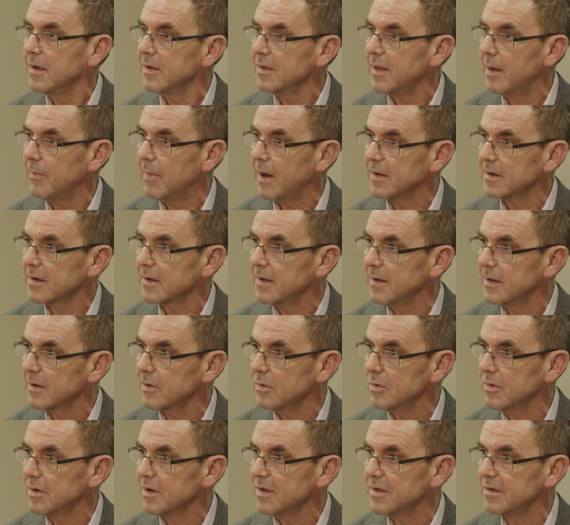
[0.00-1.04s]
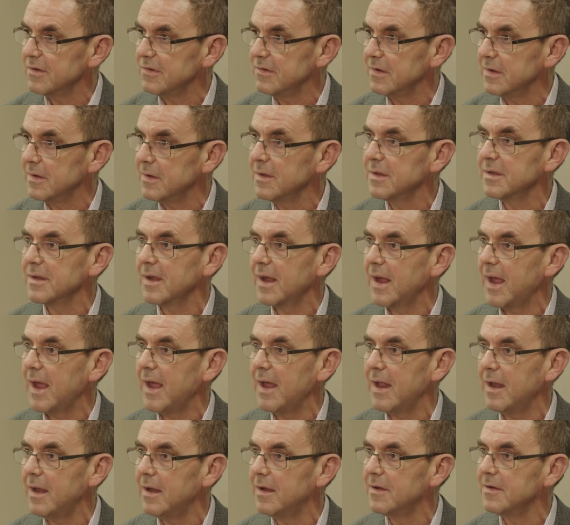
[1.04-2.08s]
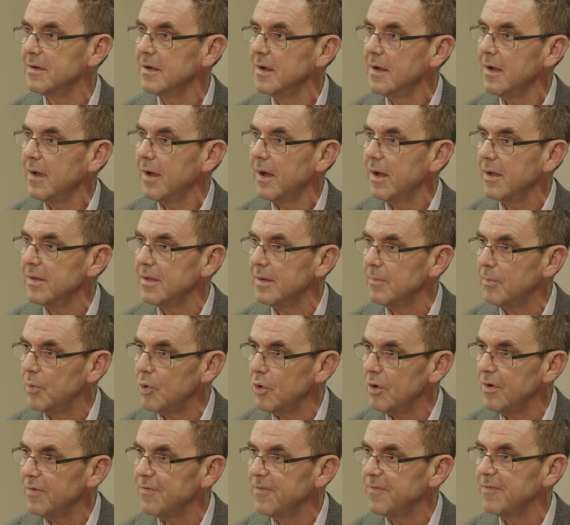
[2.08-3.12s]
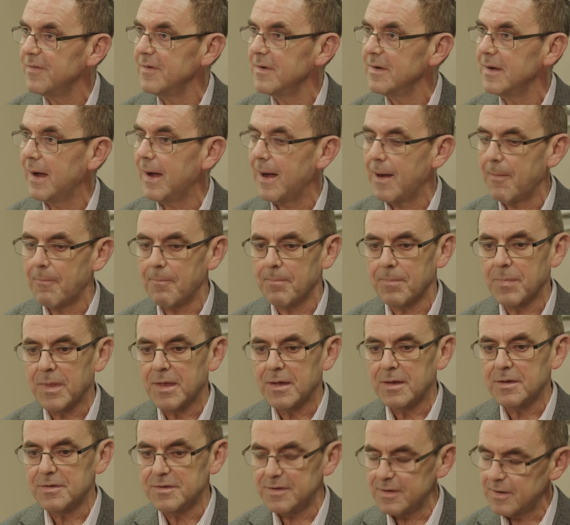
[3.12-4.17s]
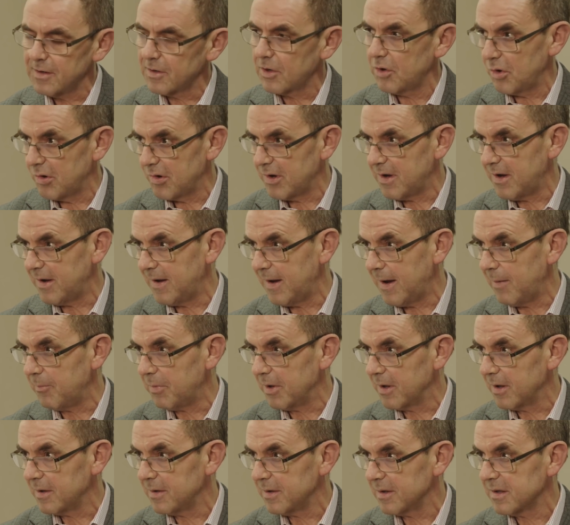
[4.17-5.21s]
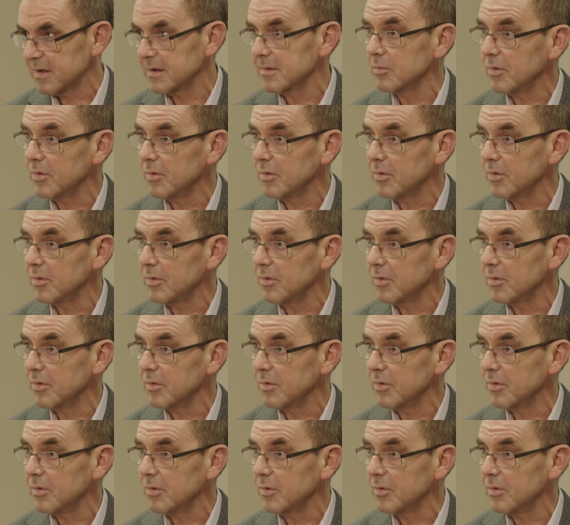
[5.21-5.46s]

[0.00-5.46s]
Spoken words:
They made clinical decisions, and the birth did occur in an ambulance